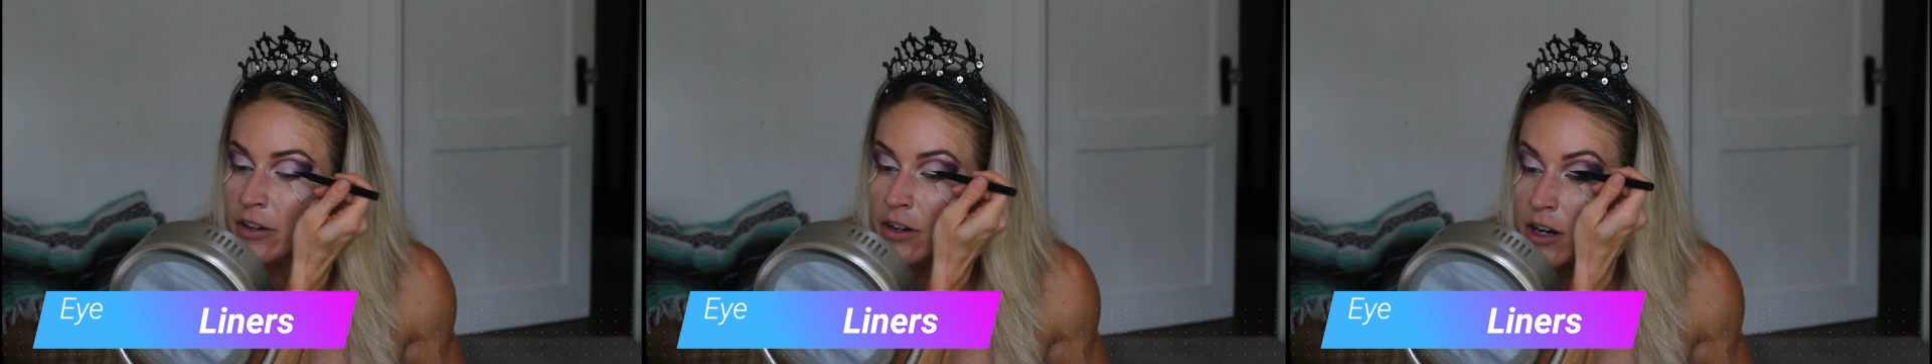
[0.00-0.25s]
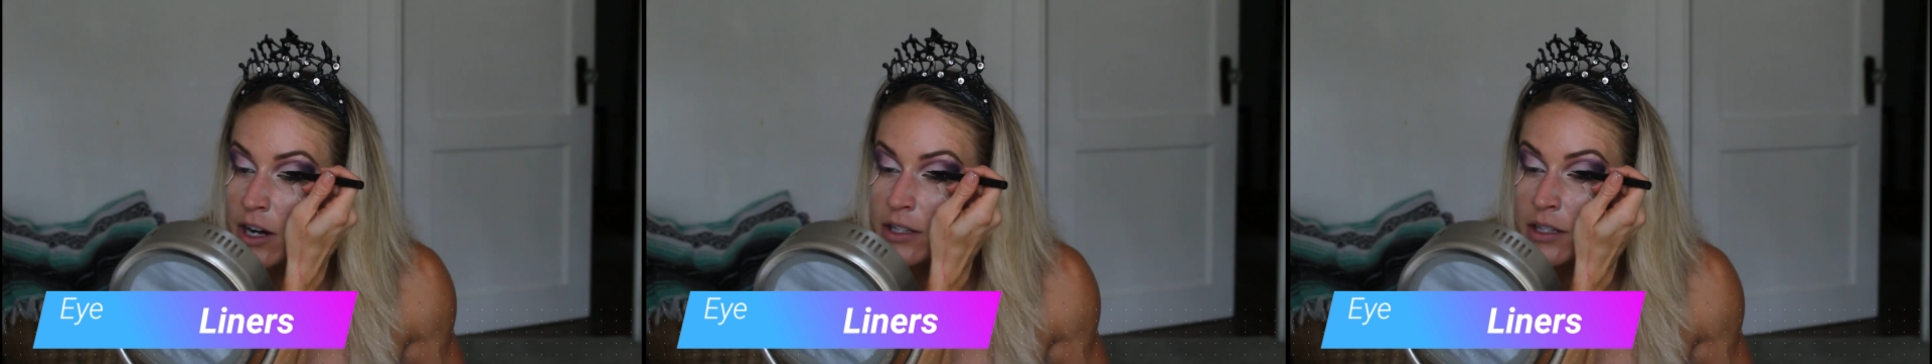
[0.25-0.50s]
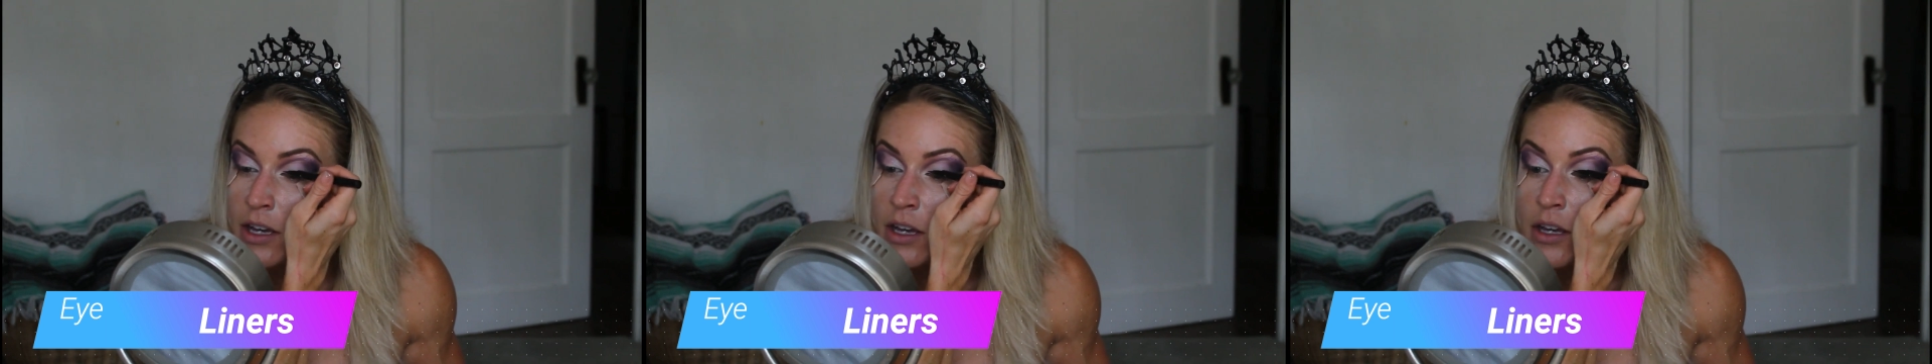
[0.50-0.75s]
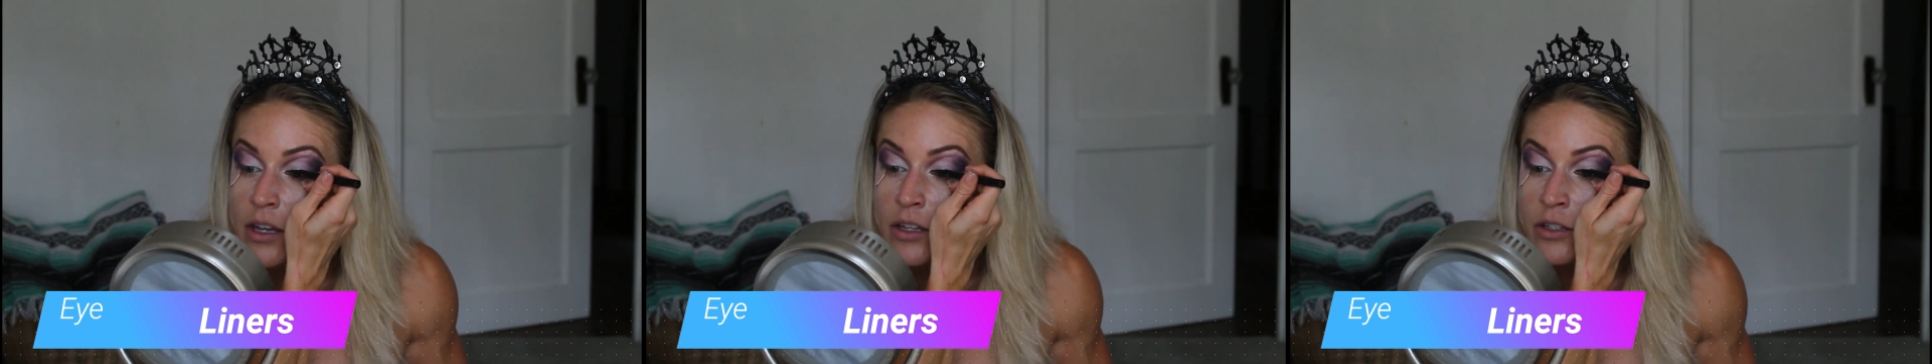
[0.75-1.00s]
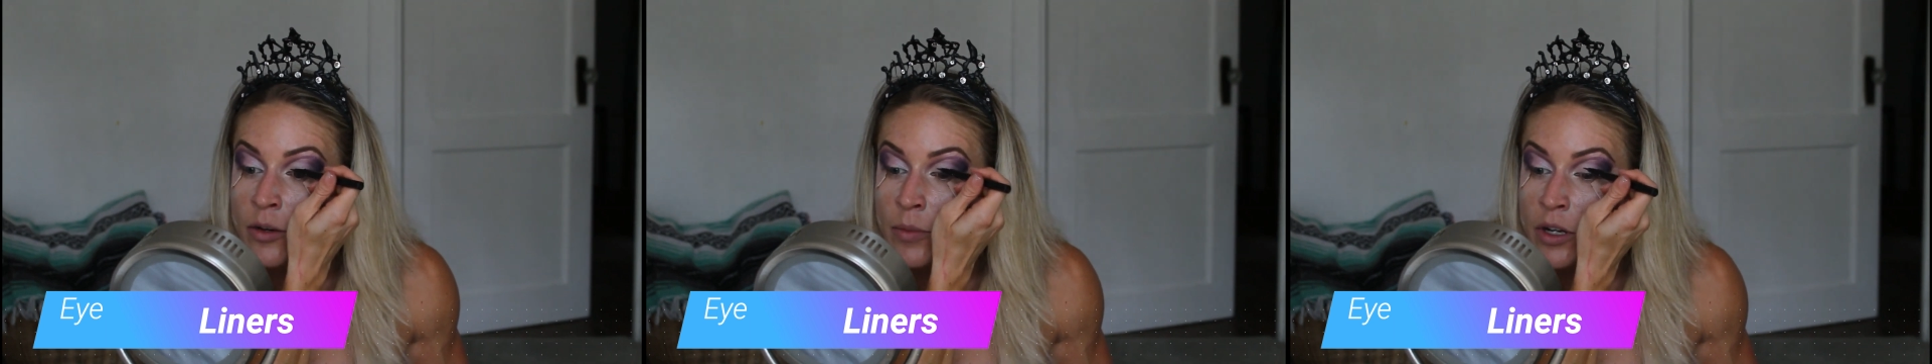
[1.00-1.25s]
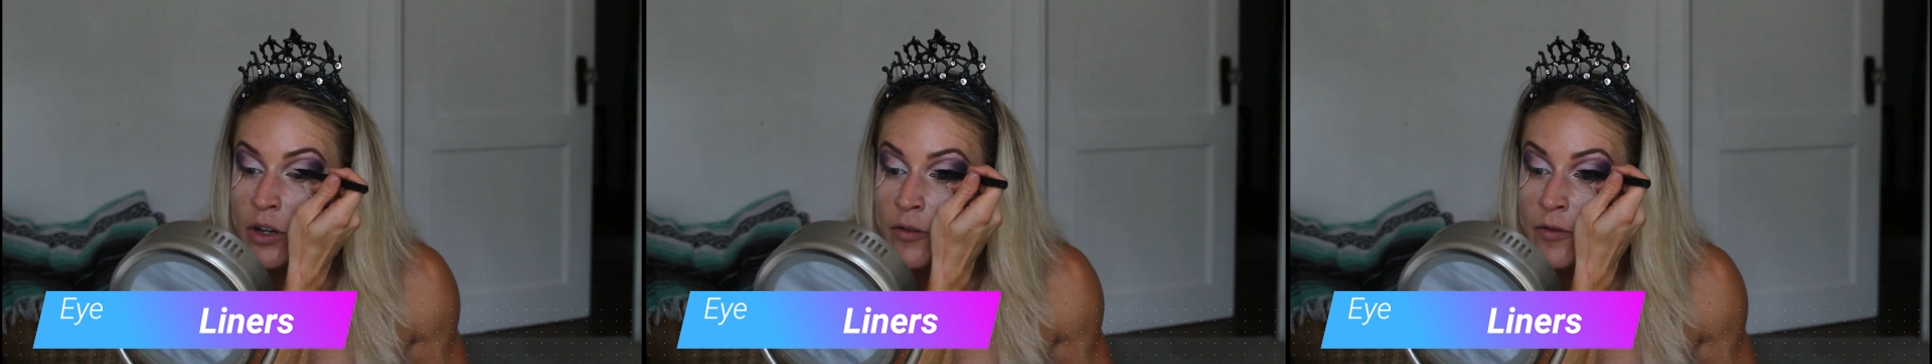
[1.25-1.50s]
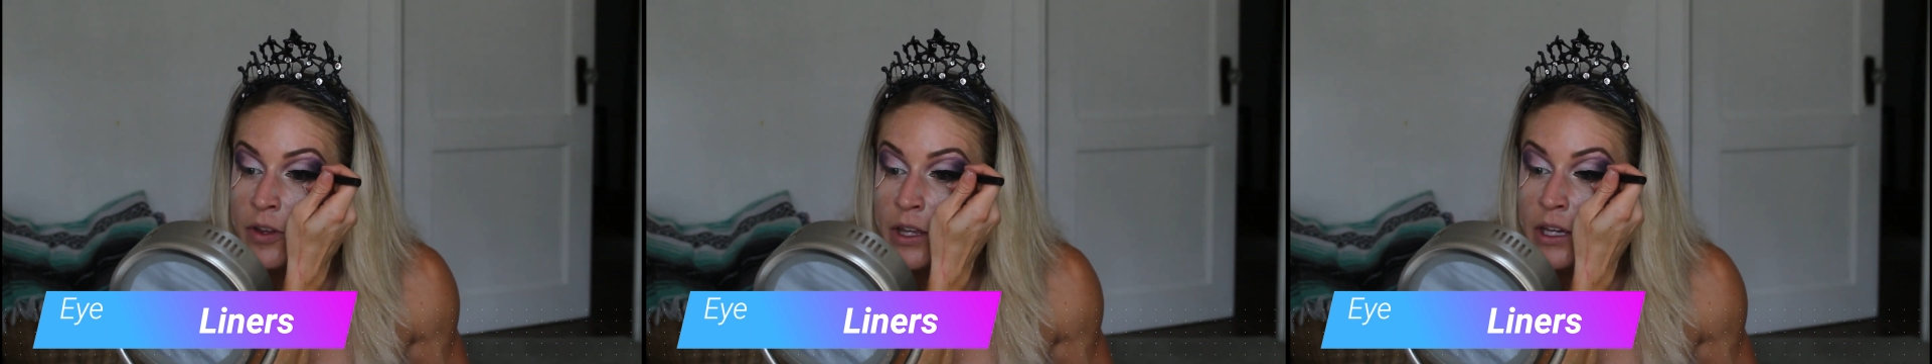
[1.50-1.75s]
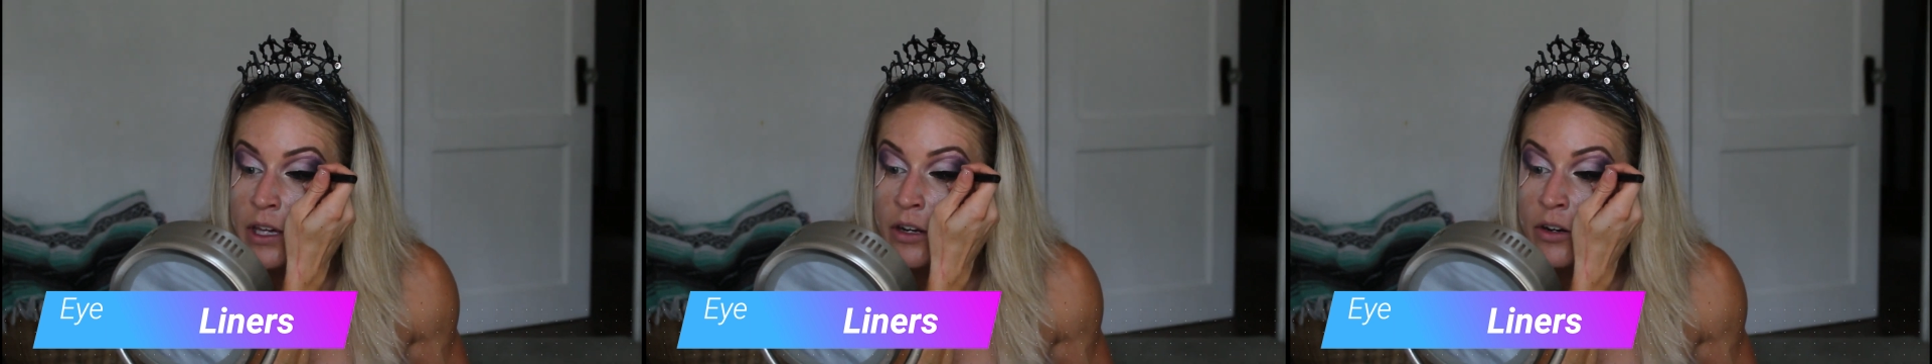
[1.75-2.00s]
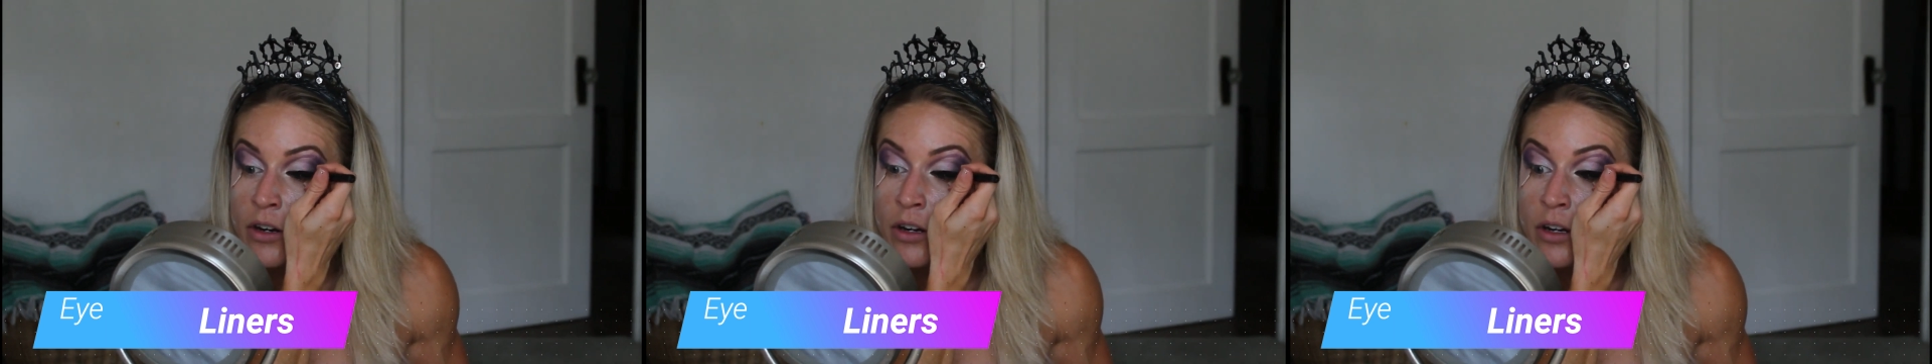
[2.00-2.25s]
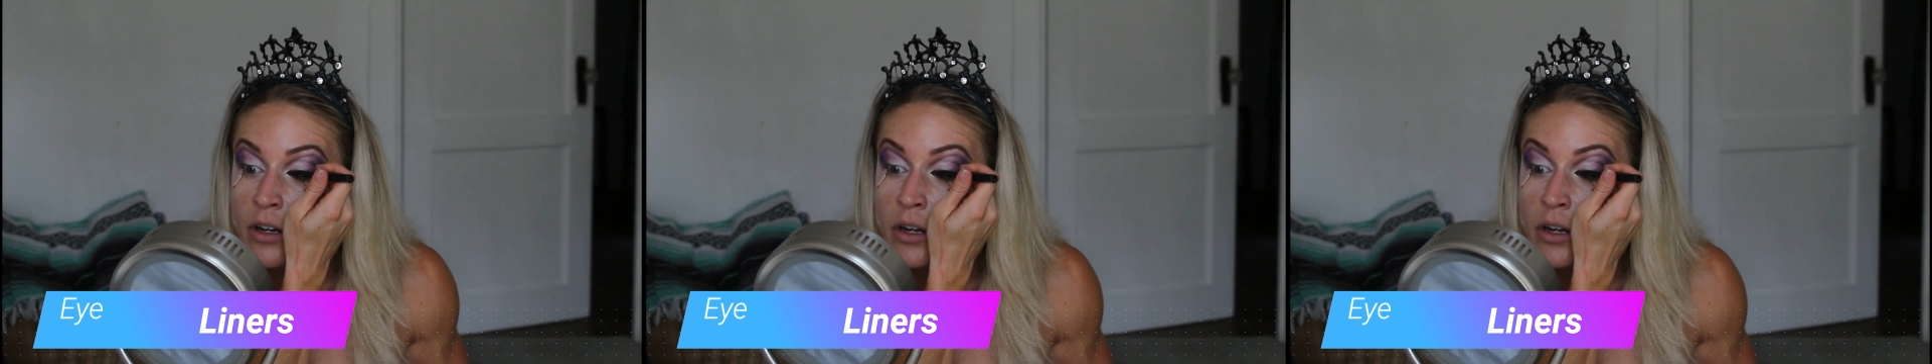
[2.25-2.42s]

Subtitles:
across. So I'm going to go for the inner,